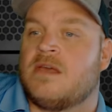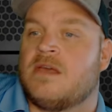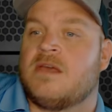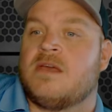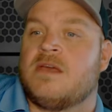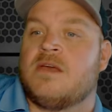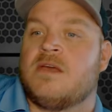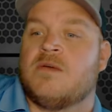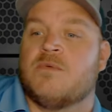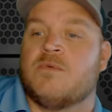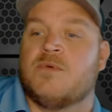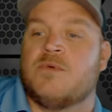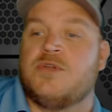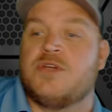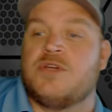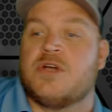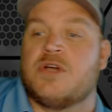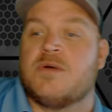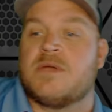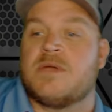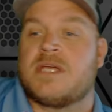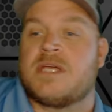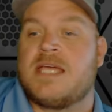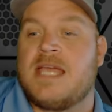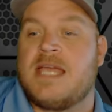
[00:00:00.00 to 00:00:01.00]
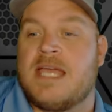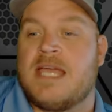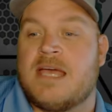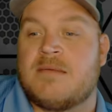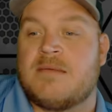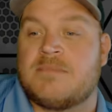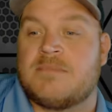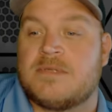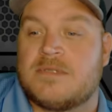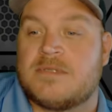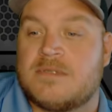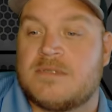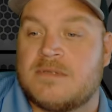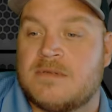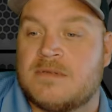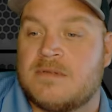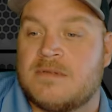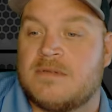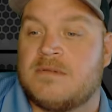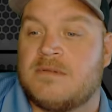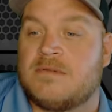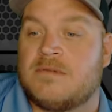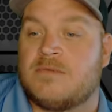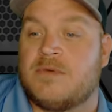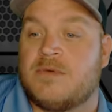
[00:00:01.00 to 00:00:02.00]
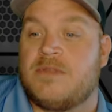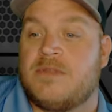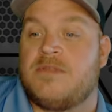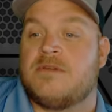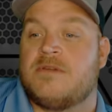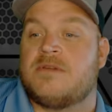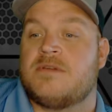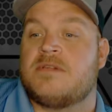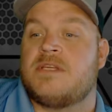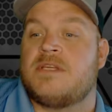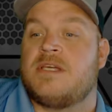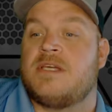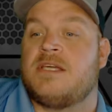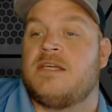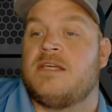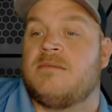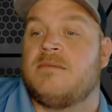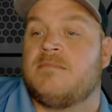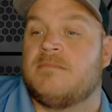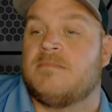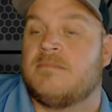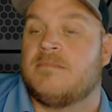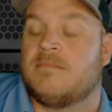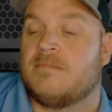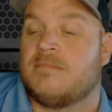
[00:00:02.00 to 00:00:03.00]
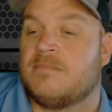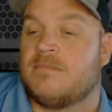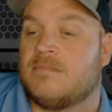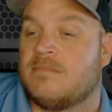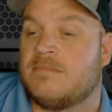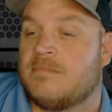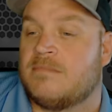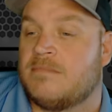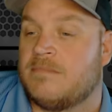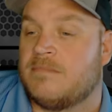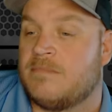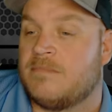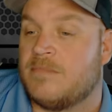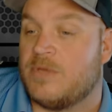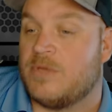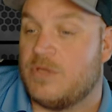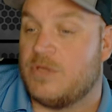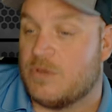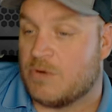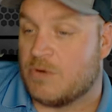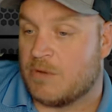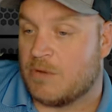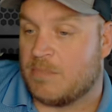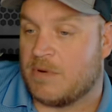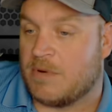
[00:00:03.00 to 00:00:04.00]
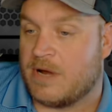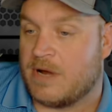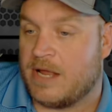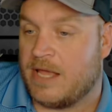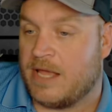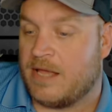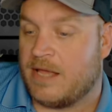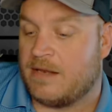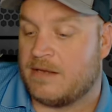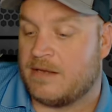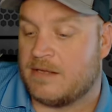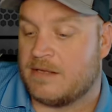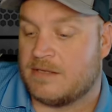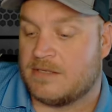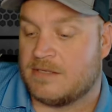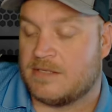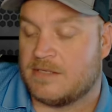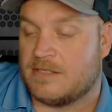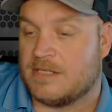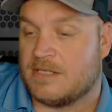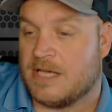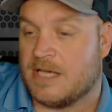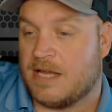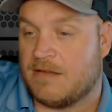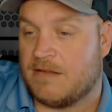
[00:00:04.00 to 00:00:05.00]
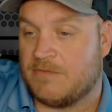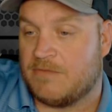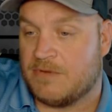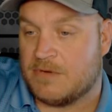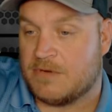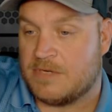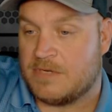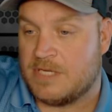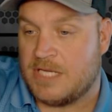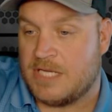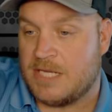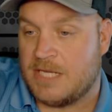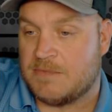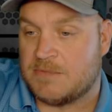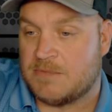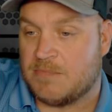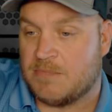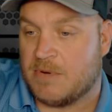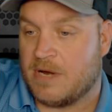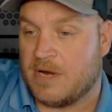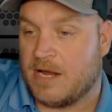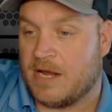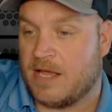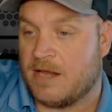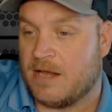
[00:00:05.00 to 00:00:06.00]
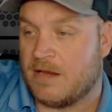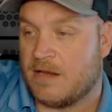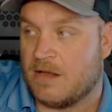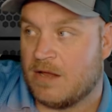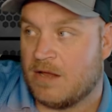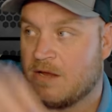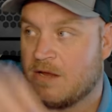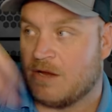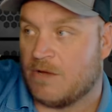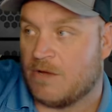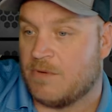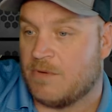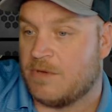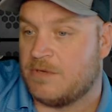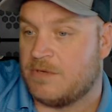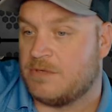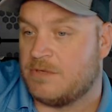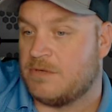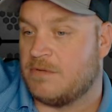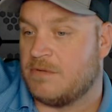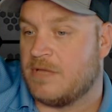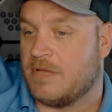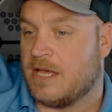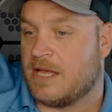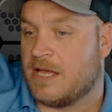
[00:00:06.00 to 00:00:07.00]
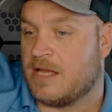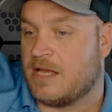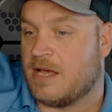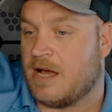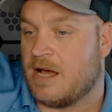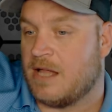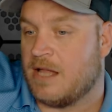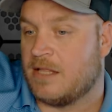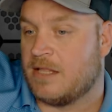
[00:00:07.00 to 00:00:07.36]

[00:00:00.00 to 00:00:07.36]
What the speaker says: When you go to camps with your team, your brand is inside of your team's brand going to that college